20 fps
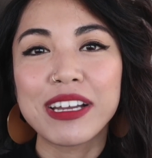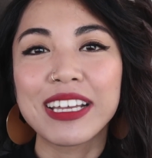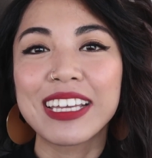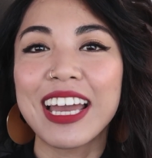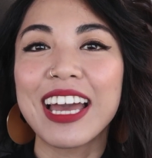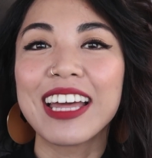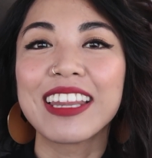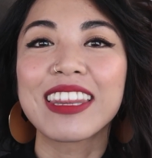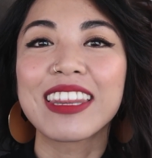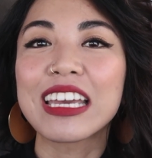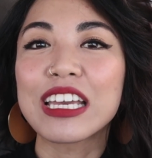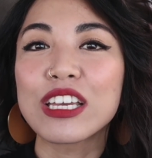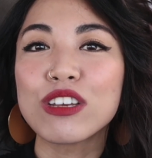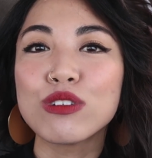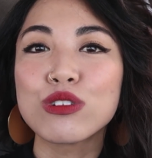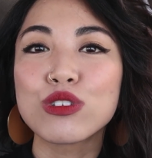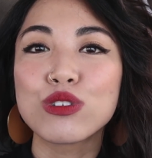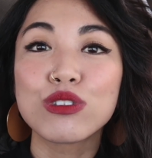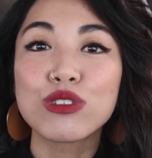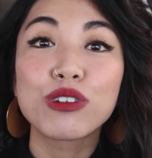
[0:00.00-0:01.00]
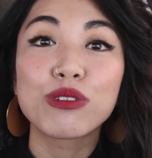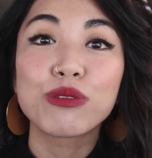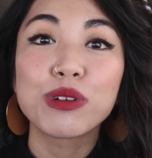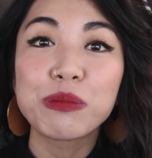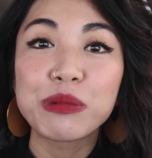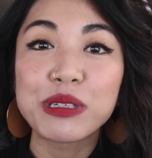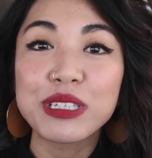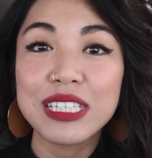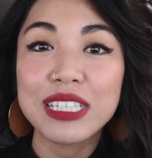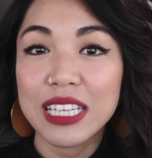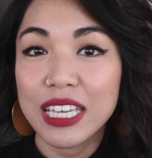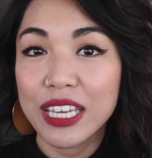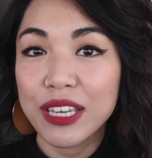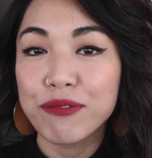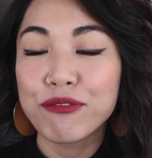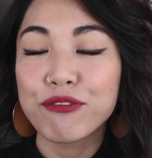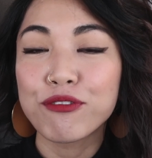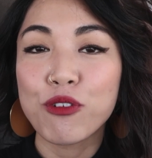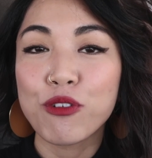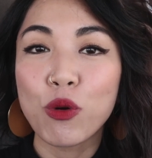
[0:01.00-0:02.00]
Again, thank you to the Rimmel
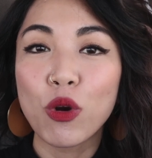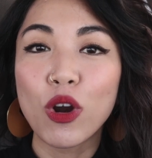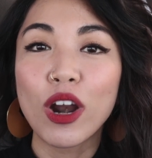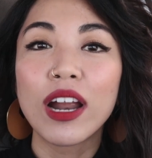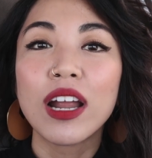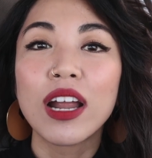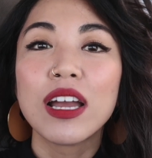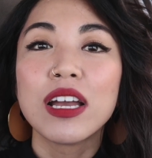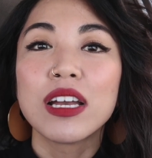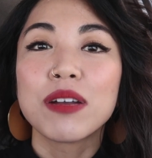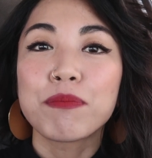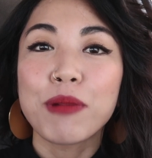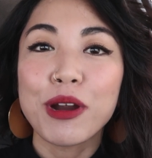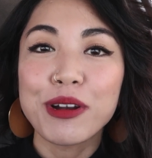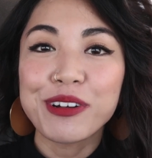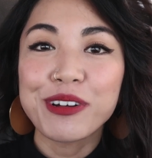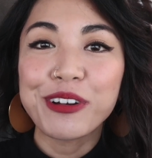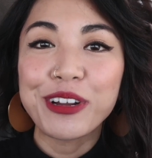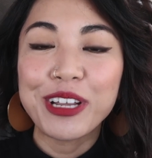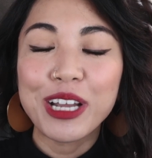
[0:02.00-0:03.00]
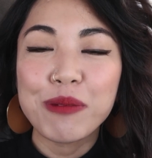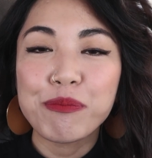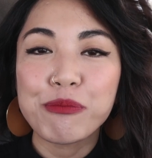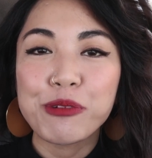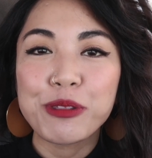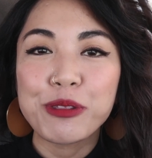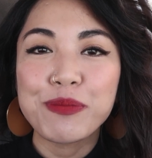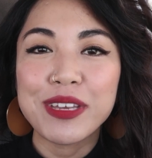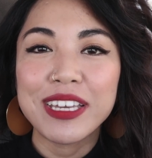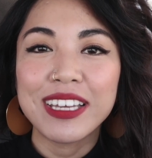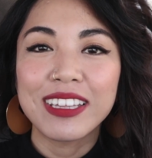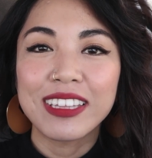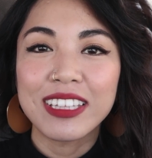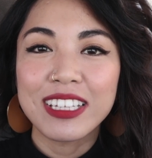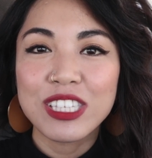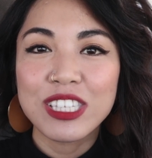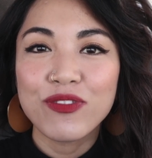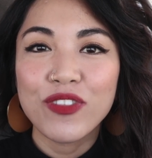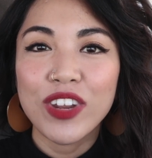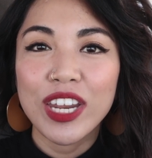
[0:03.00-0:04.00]
team for partnering up with me in
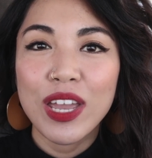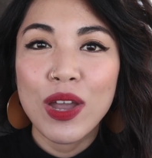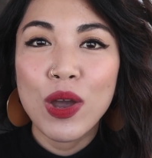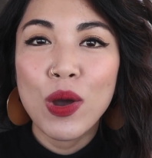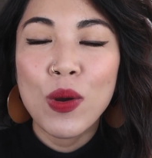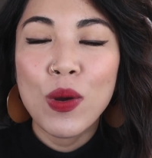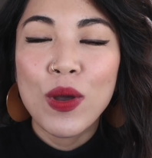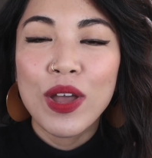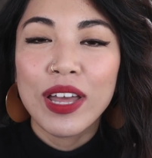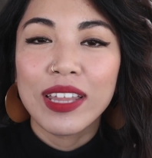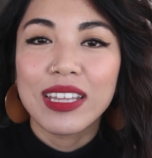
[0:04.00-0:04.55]
this video.